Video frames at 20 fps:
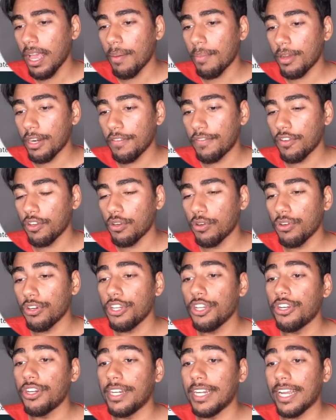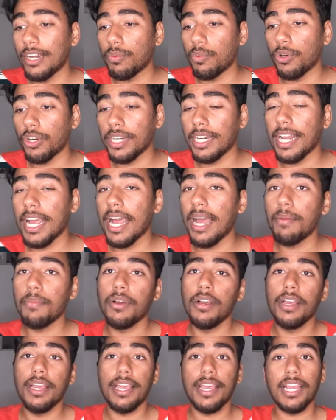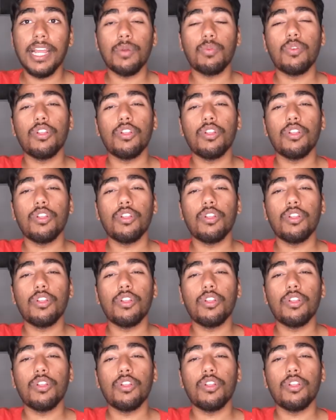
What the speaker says: But if you go to your network tab, it